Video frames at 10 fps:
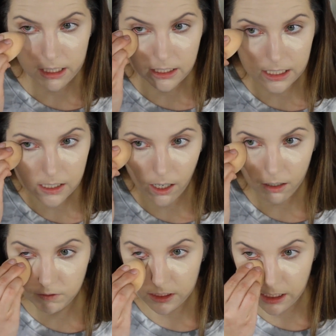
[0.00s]
but it does
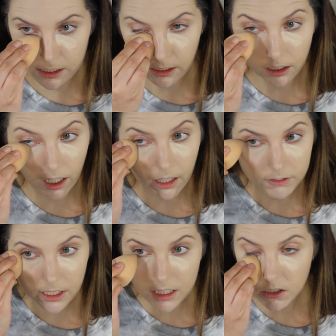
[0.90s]
have decent
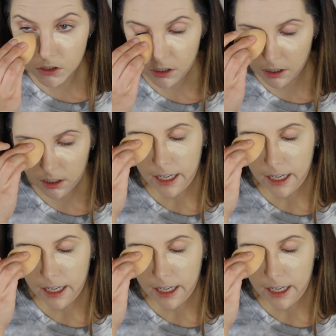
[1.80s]
coverage.